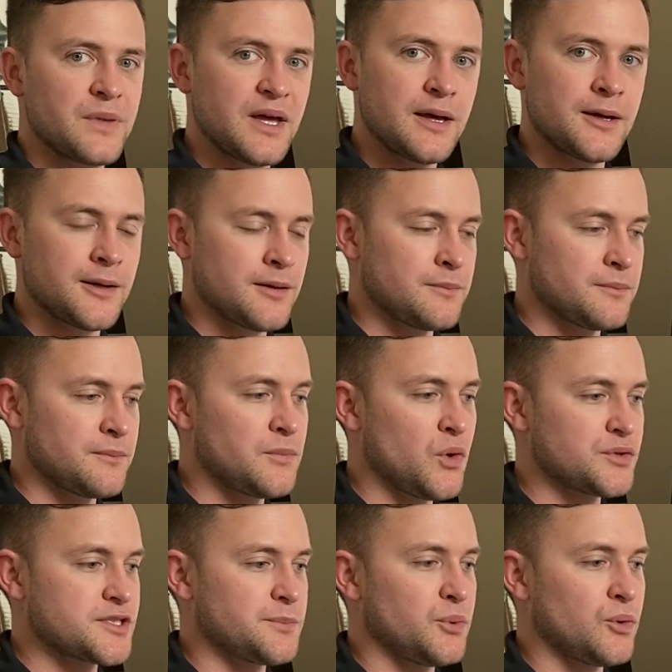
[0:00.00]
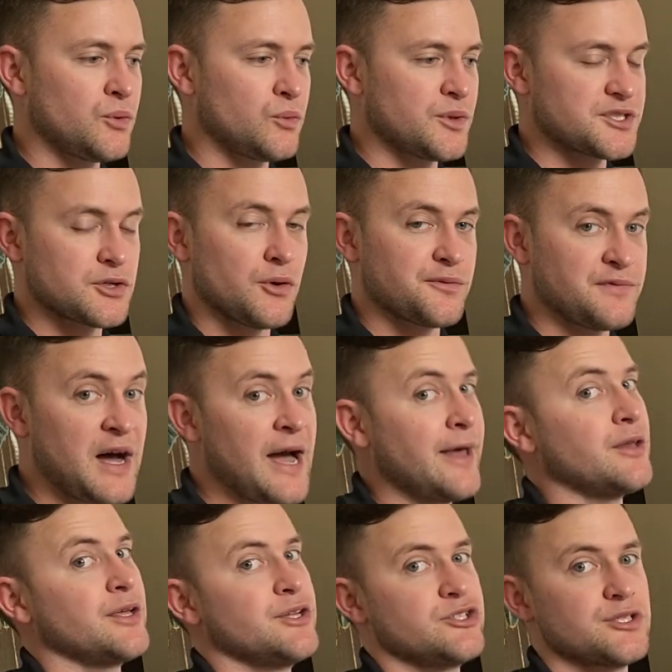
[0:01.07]
multiple what's called
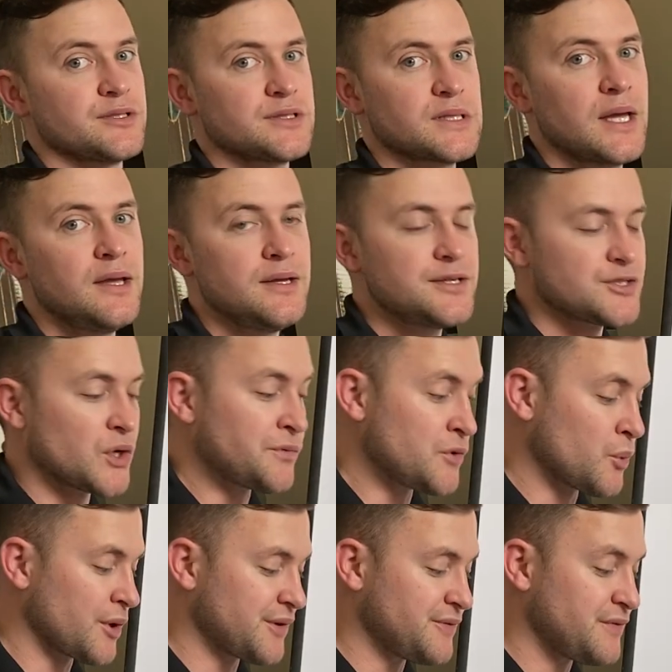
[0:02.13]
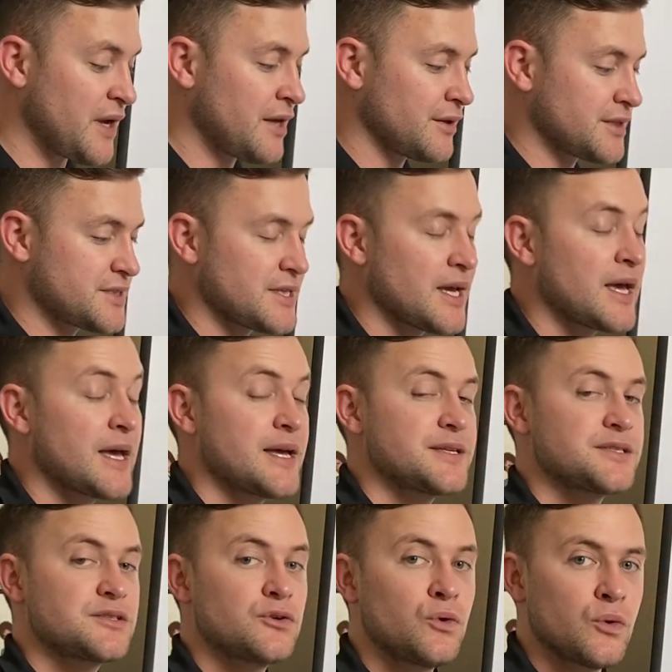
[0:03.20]
violations. So if you were to fail a
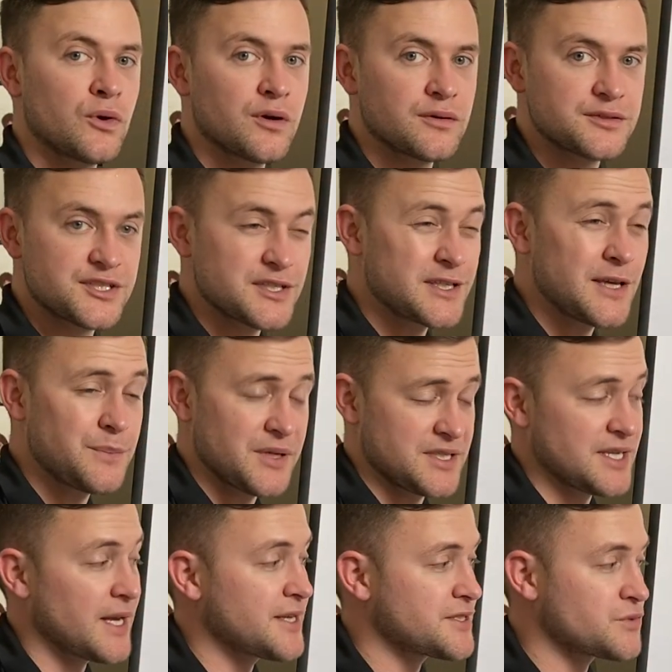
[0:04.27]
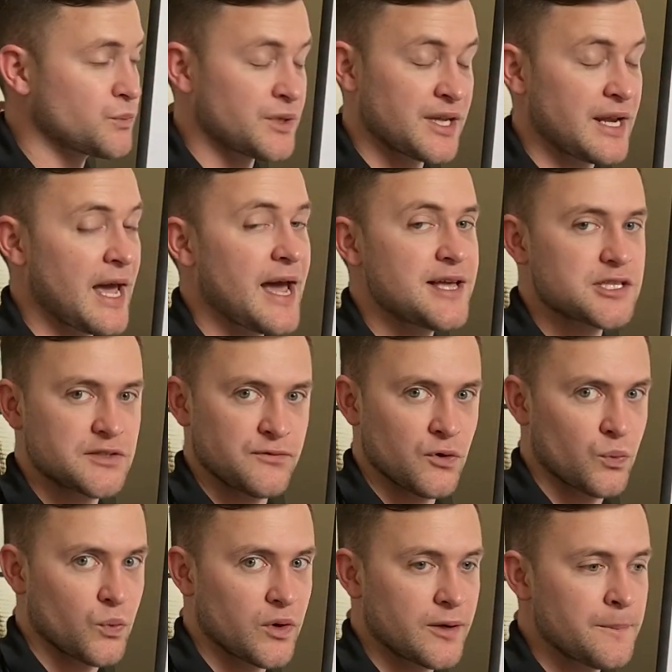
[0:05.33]
test or skip a test when it asked for
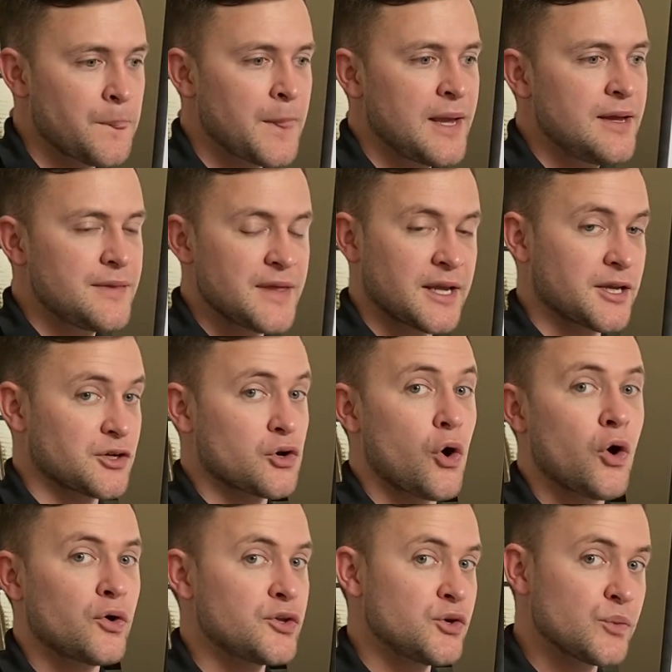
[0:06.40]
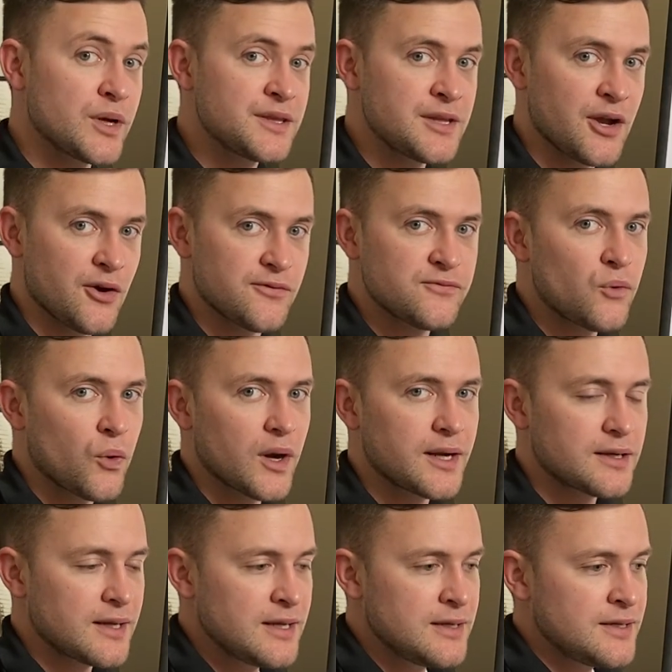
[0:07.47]
one, they could call you in there for it.
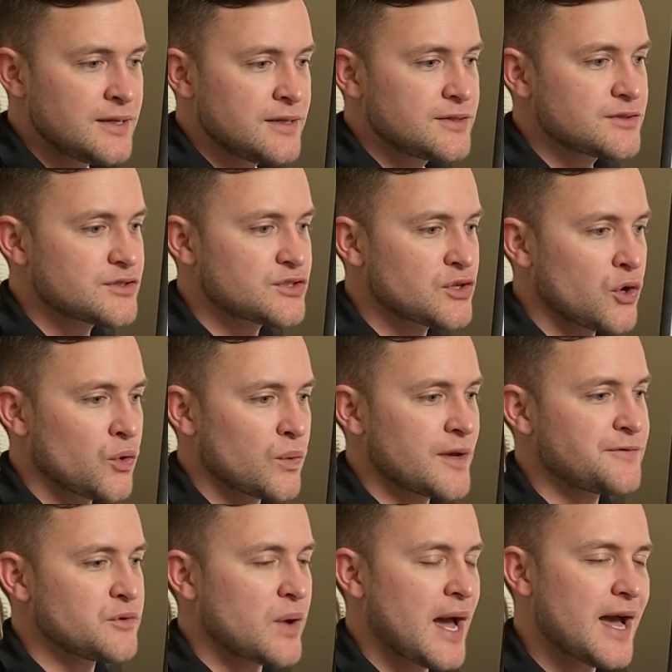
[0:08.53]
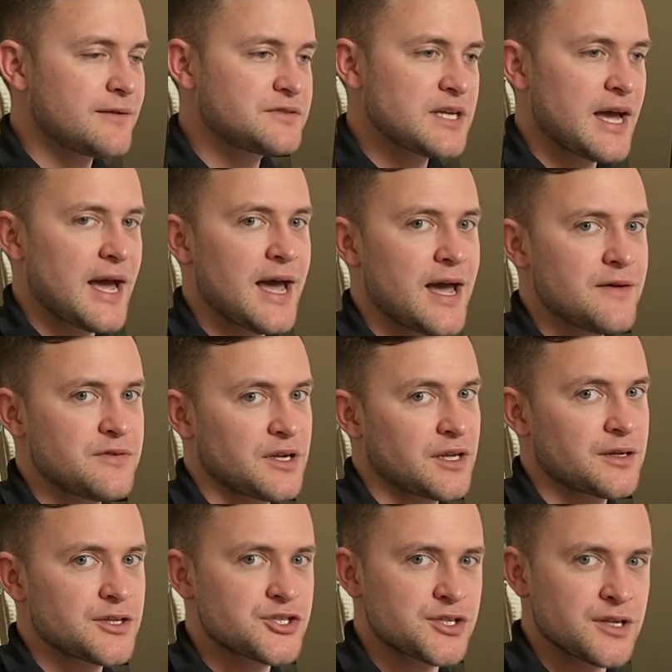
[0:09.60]
So if you have to have an
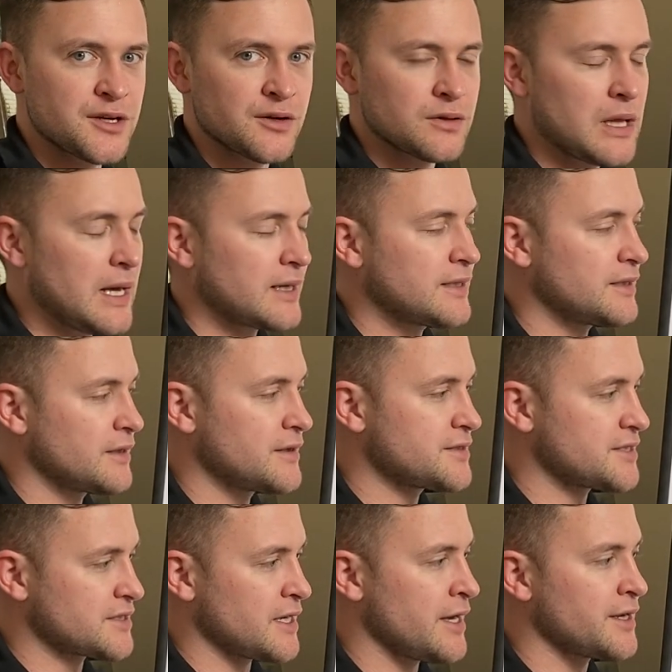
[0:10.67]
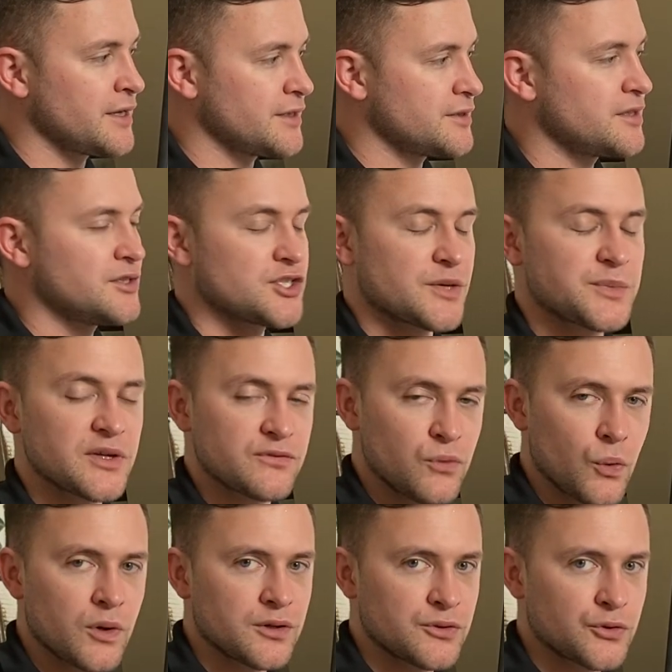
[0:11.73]
ignition interlock, and this is kind of jumping
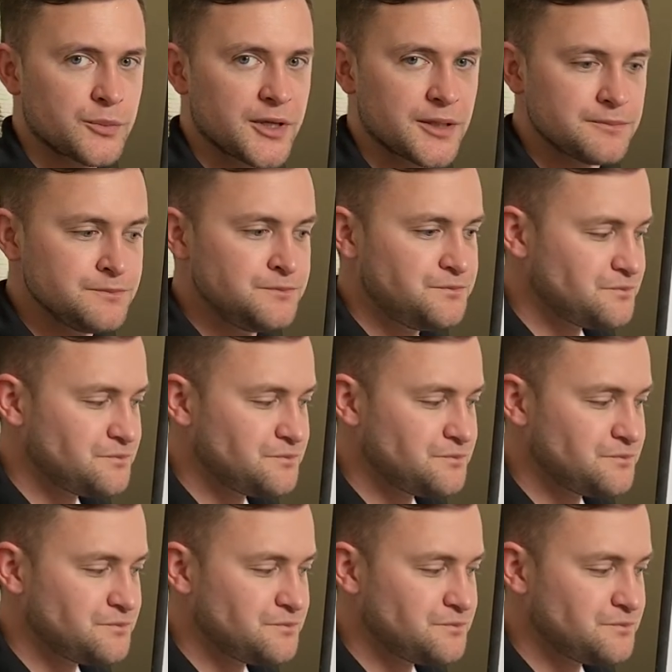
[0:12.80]
forward a little bit,